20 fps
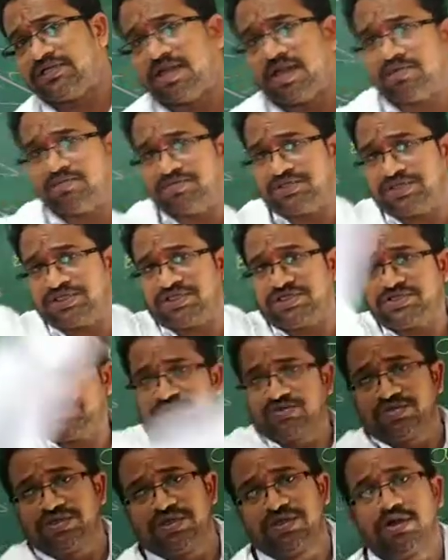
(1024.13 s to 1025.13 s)
the object
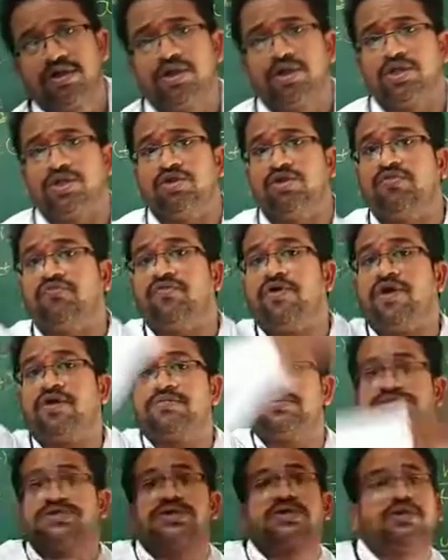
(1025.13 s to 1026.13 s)
is doing
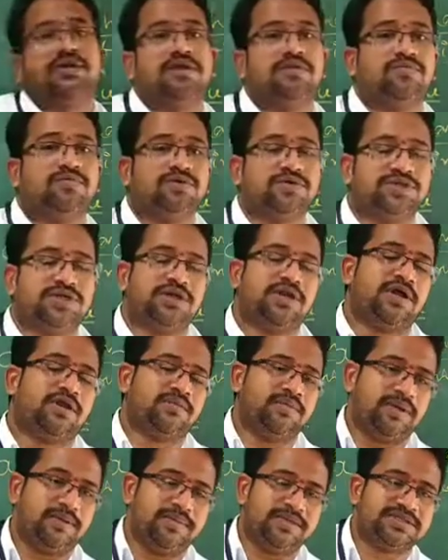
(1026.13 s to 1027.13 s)
uniform circular motion
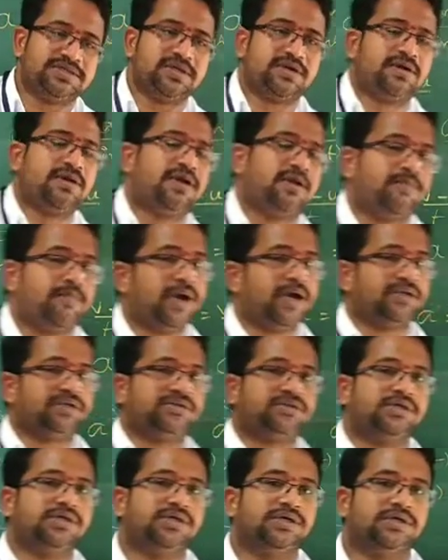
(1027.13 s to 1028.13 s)
or maybe circular
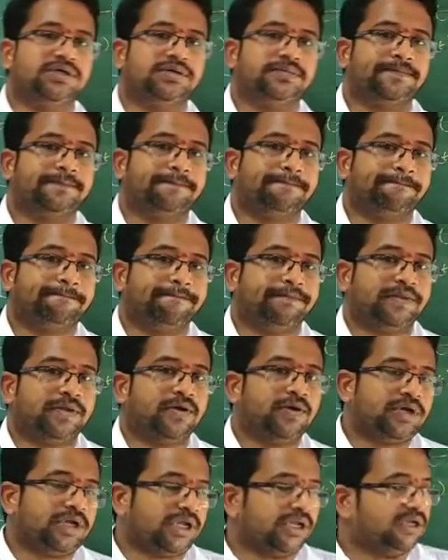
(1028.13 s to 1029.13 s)
path.
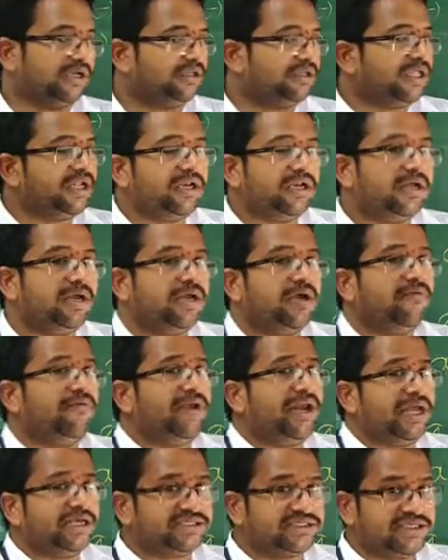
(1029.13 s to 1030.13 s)
Okay, then
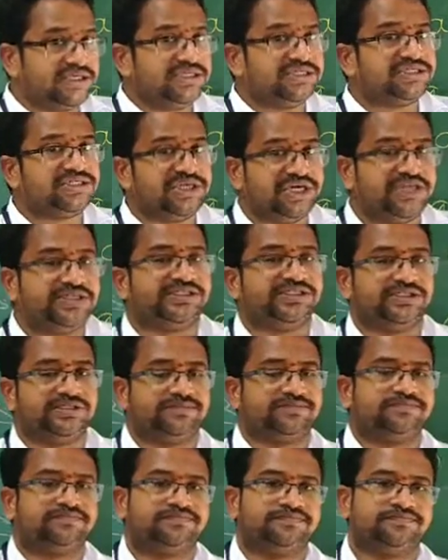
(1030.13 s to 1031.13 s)
velocity is changing.